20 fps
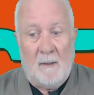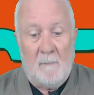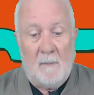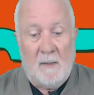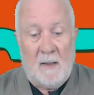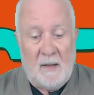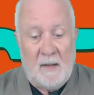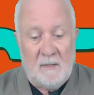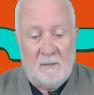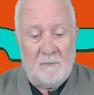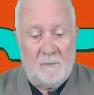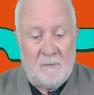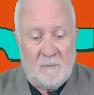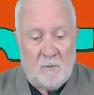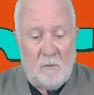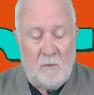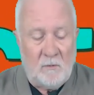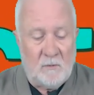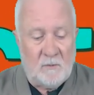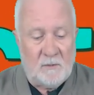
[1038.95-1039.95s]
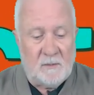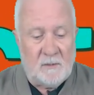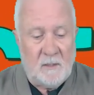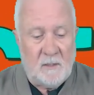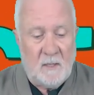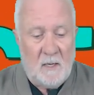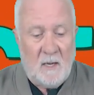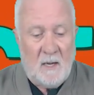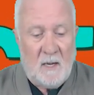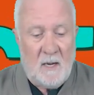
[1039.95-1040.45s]
And of course,
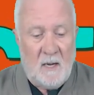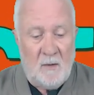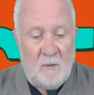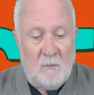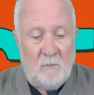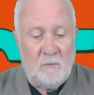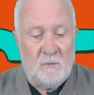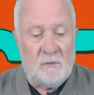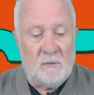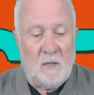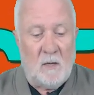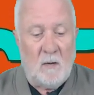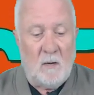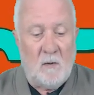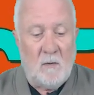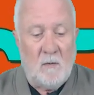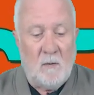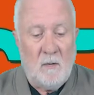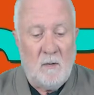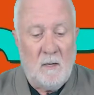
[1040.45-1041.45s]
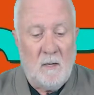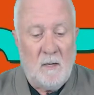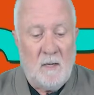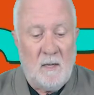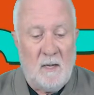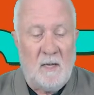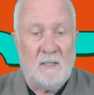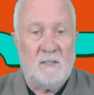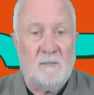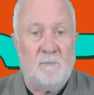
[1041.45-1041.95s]
it also
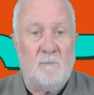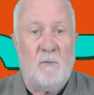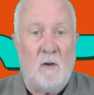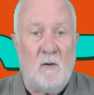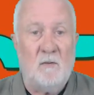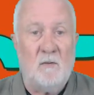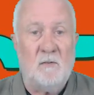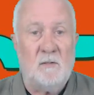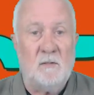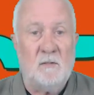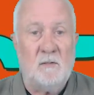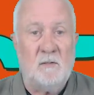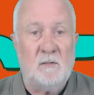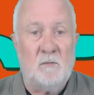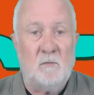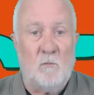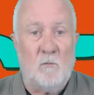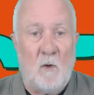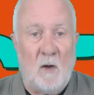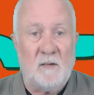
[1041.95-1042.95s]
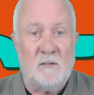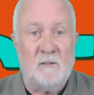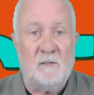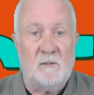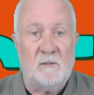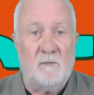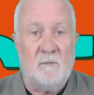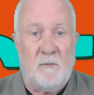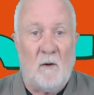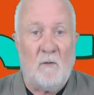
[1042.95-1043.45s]
exposes one's
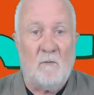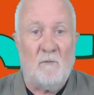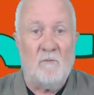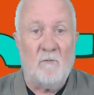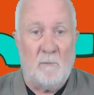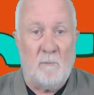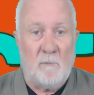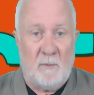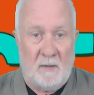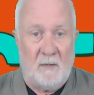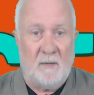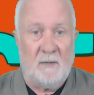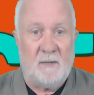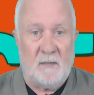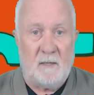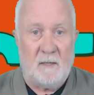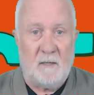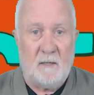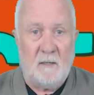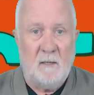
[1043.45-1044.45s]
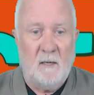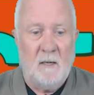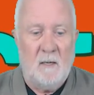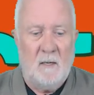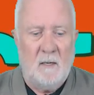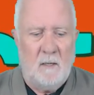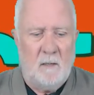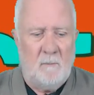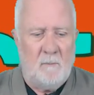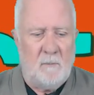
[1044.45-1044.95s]
vulnerability,
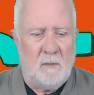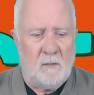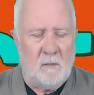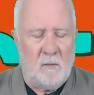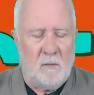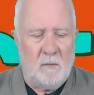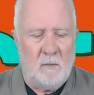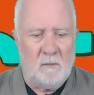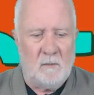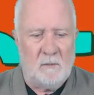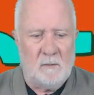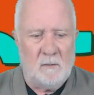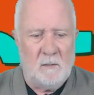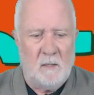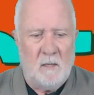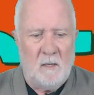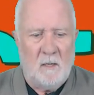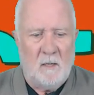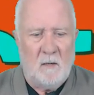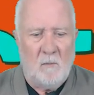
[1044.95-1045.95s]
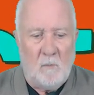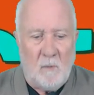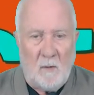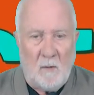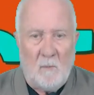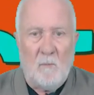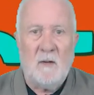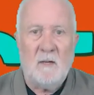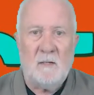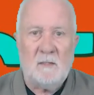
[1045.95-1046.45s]
because when
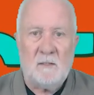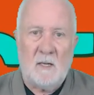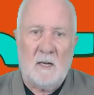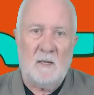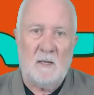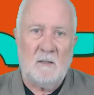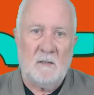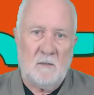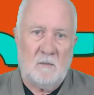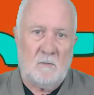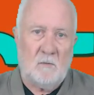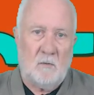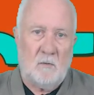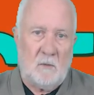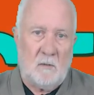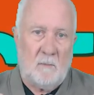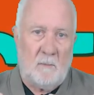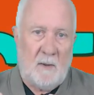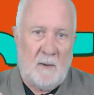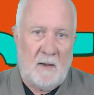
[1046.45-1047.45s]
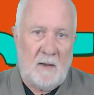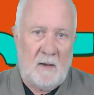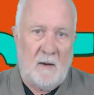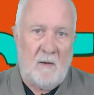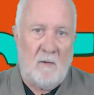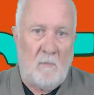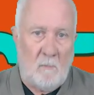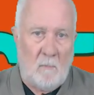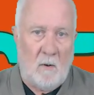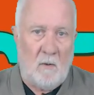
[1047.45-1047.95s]
we're starting to talk about our
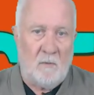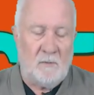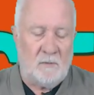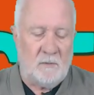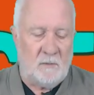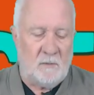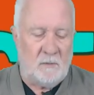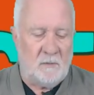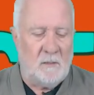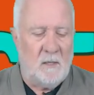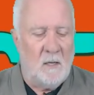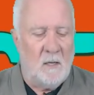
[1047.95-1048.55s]
emotions,